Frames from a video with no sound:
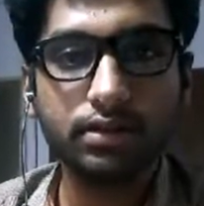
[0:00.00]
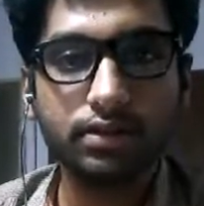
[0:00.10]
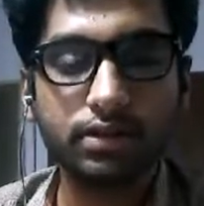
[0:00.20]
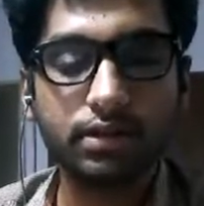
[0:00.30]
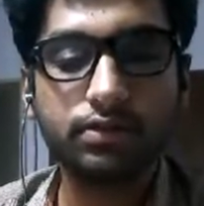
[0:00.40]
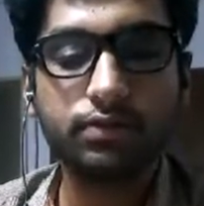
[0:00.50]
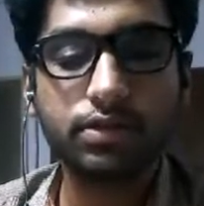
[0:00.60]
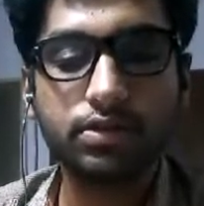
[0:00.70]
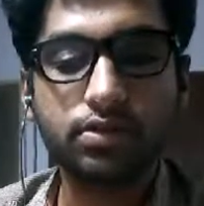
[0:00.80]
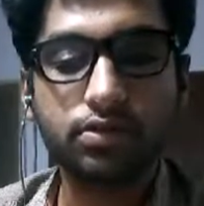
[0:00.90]
So it
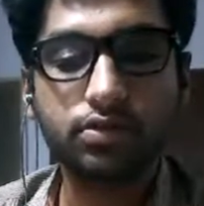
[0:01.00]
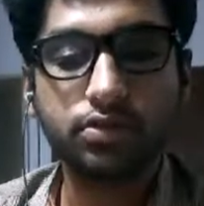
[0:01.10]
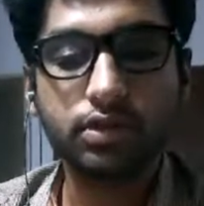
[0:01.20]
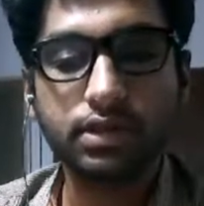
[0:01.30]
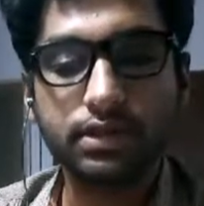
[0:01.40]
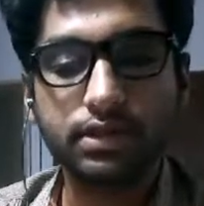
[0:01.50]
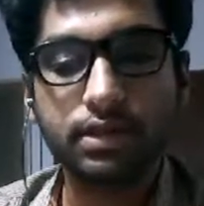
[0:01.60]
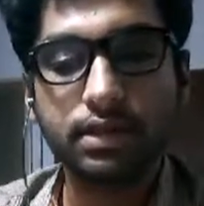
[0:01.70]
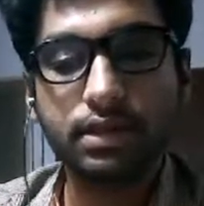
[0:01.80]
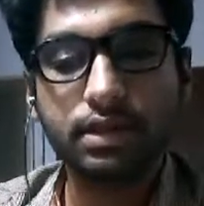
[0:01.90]
was due to his
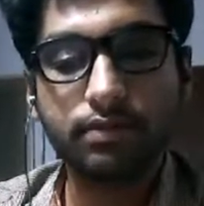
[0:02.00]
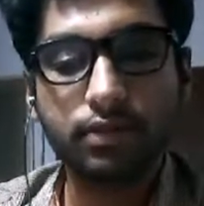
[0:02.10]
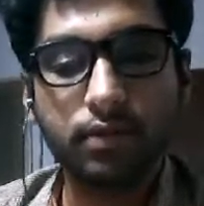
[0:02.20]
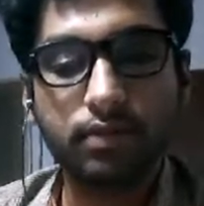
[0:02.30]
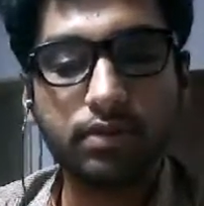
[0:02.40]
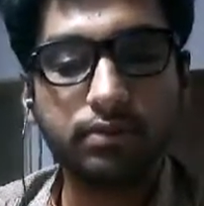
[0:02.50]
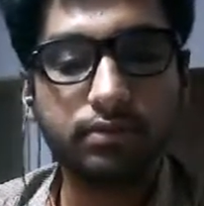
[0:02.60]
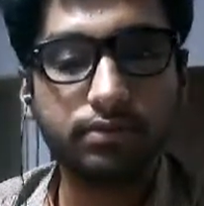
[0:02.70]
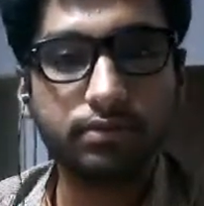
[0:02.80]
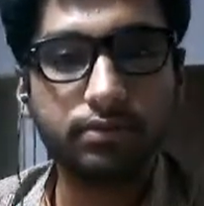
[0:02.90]

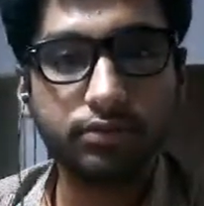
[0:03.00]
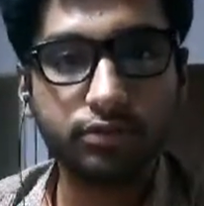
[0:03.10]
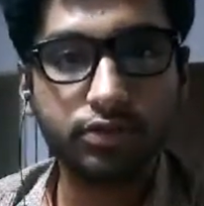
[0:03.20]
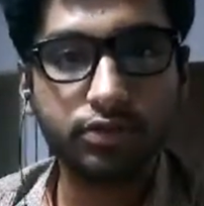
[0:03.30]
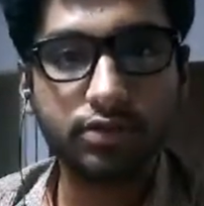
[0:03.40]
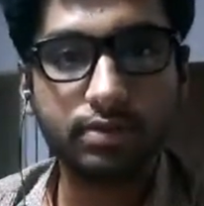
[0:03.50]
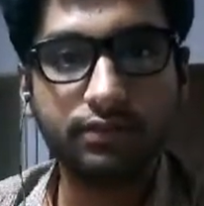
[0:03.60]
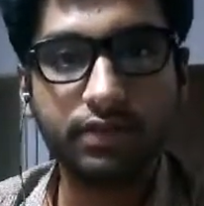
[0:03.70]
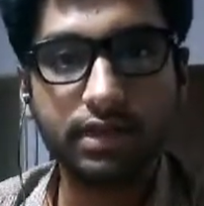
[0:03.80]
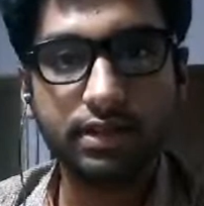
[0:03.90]
problem which was being
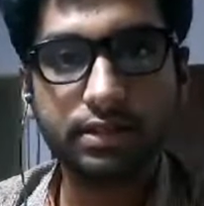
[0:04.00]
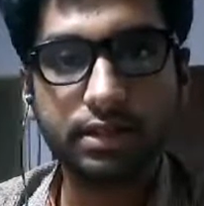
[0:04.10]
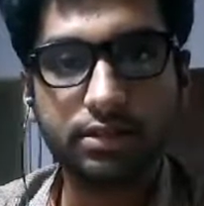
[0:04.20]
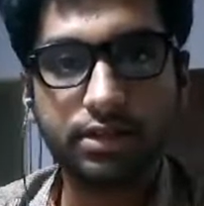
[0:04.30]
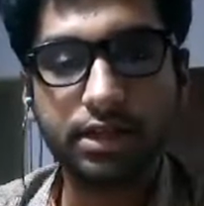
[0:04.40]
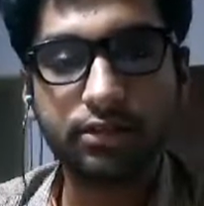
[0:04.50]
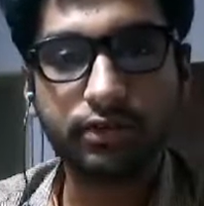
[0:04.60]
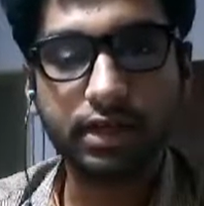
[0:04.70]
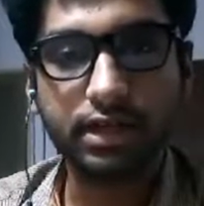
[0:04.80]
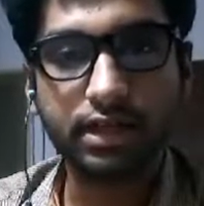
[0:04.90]
faced. He tried to
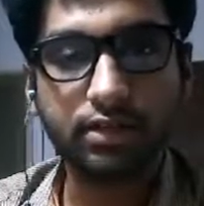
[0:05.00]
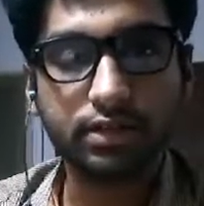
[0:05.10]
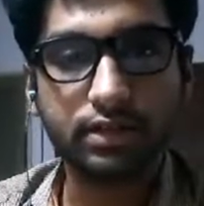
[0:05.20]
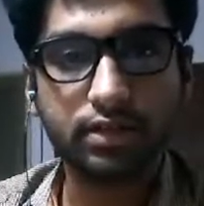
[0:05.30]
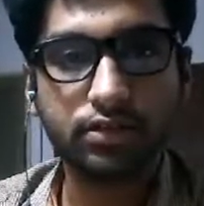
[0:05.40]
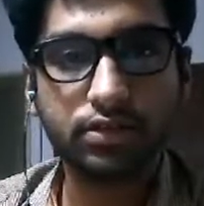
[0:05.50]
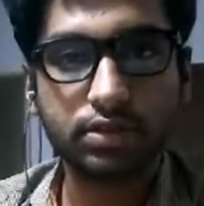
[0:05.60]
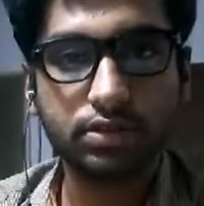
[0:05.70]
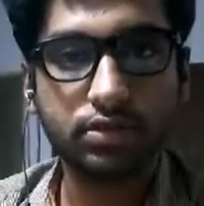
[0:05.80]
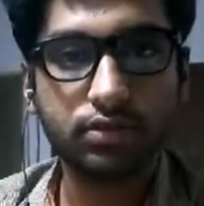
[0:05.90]
find out the
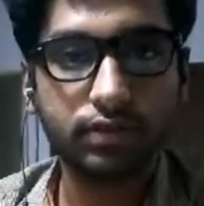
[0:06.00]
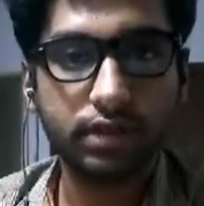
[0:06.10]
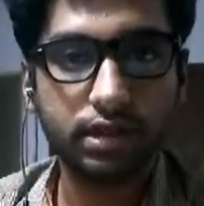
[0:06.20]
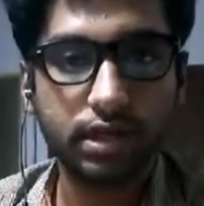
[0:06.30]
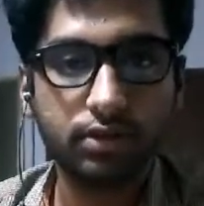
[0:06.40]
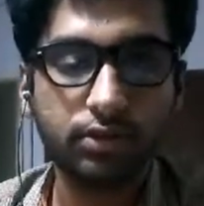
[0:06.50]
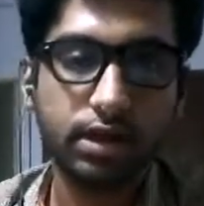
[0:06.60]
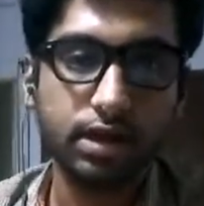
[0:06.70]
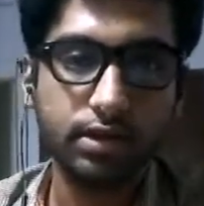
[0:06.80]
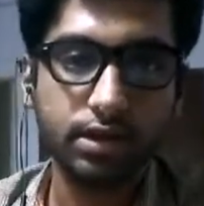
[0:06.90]
solution, so we now
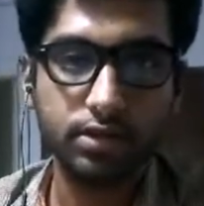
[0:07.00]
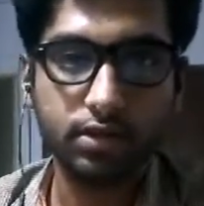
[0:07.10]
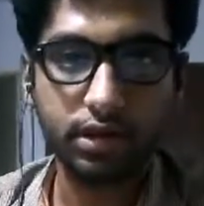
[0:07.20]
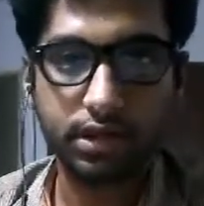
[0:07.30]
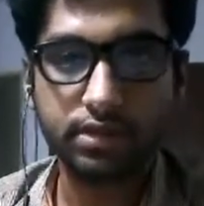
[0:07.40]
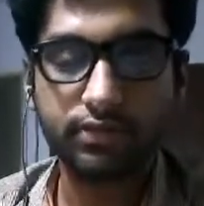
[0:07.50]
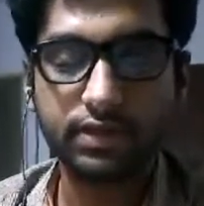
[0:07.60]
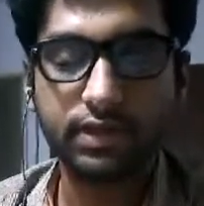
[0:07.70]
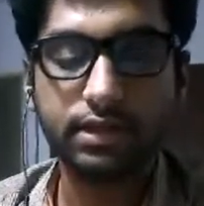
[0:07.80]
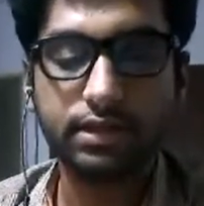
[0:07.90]
are enjoying his
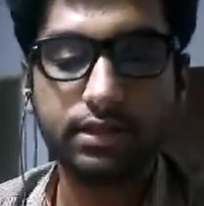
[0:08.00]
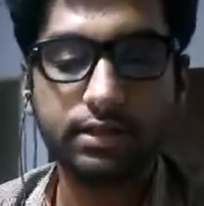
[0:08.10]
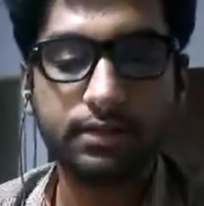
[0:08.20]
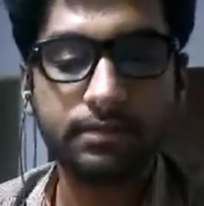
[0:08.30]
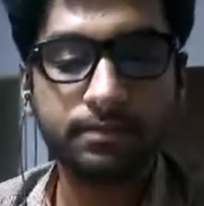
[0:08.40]
facilities.